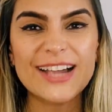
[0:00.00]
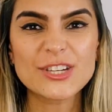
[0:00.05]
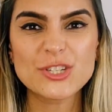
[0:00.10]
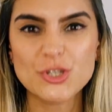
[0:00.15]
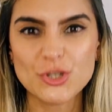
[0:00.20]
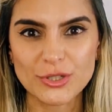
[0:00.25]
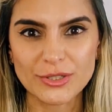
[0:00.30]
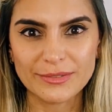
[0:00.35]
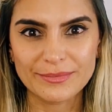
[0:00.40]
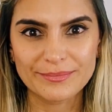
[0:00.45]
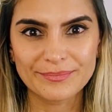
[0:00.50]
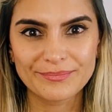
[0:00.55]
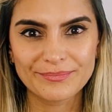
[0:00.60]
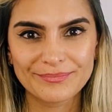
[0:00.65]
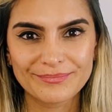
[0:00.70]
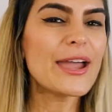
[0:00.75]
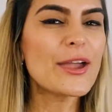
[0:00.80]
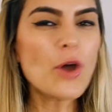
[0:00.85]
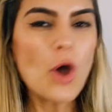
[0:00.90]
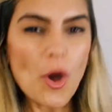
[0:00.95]
action.
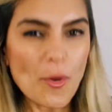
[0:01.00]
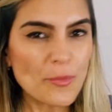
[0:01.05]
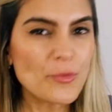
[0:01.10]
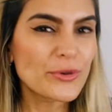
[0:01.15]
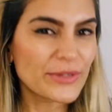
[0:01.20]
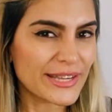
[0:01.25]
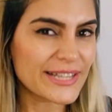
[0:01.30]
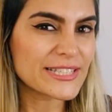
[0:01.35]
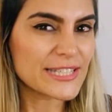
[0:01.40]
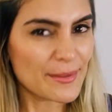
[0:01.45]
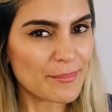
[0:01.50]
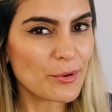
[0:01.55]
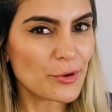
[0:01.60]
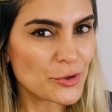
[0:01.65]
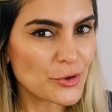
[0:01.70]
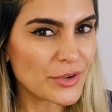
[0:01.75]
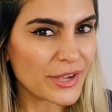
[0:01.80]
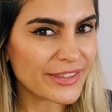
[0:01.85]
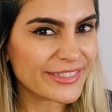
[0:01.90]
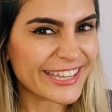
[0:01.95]
I hope with
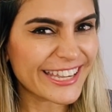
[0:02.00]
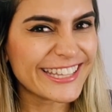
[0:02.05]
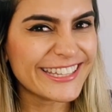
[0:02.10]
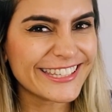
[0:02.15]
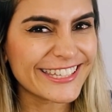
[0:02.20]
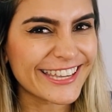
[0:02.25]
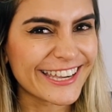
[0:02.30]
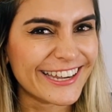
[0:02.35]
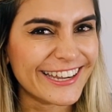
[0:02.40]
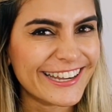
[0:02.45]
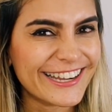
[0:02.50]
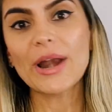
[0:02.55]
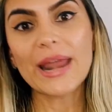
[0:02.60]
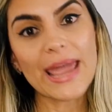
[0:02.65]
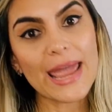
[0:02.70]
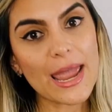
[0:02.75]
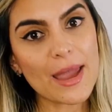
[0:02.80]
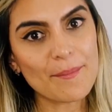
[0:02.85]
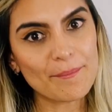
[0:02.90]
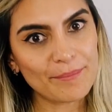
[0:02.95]
example you get the idea. Por
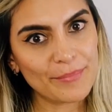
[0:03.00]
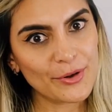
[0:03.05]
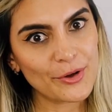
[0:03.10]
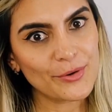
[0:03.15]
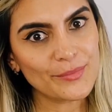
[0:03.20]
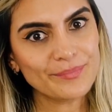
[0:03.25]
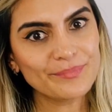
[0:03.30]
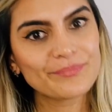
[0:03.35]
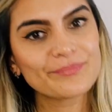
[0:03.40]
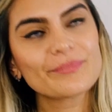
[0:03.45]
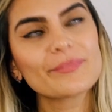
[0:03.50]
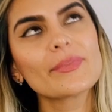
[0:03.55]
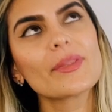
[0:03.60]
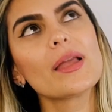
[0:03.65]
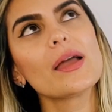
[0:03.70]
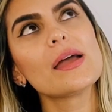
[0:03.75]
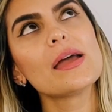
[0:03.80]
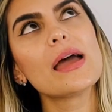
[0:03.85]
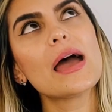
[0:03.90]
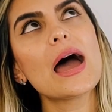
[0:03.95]
ejemplo,
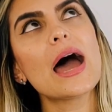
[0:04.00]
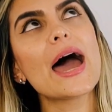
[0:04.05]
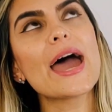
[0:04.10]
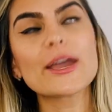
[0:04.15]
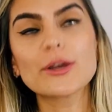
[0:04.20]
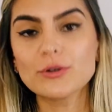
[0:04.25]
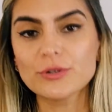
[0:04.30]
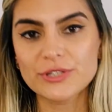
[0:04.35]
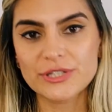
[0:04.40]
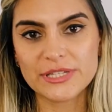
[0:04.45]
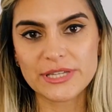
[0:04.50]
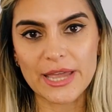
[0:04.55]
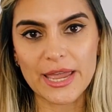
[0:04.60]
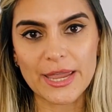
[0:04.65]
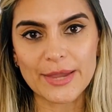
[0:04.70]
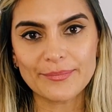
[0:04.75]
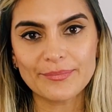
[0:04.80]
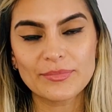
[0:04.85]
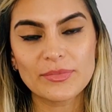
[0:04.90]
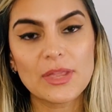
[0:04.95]
I could
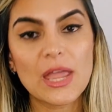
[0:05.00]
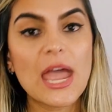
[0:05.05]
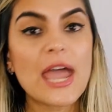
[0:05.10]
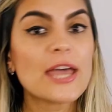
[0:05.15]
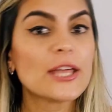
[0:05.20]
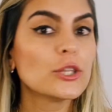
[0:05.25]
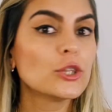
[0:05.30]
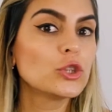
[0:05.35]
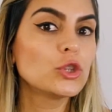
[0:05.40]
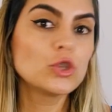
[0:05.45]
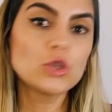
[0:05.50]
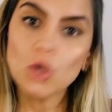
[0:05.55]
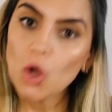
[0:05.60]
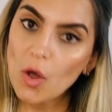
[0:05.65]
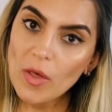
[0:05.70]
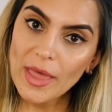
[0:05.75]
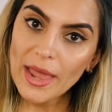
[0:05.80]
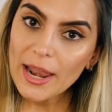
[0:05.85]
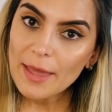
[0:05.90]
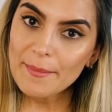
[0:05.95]
say,
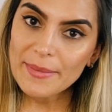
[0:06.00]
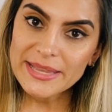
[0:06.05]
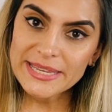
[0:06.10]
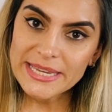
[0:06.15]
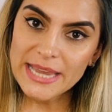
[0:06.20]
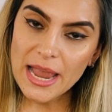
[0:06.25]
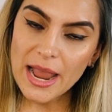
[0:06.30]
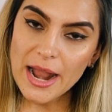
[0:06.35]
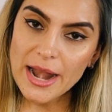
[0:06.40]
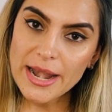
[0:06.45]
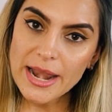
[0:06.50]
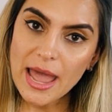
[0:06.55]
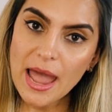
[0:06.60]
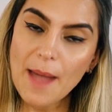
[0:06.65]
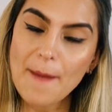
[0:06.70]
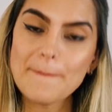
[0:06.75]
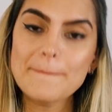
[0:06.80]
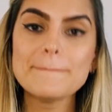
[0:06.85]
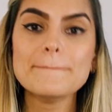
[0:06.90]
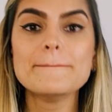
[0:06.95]
toda la
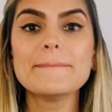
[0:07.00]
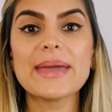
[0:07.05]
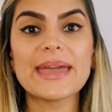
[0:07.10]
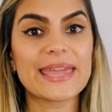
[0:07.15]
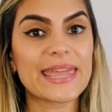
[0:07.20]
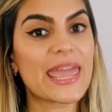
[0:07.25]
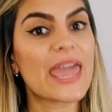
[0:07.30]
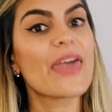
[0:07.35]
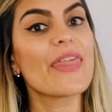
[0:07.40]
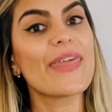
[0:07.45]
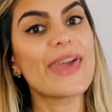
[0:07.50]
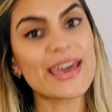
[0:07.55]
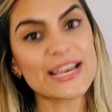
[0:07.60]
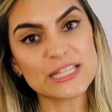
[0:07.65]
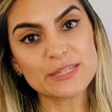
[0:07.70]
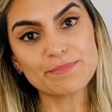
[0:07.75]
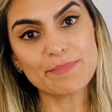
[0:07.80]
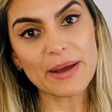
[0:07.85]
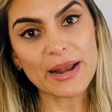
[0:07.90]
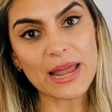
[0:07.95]
mañana me quedé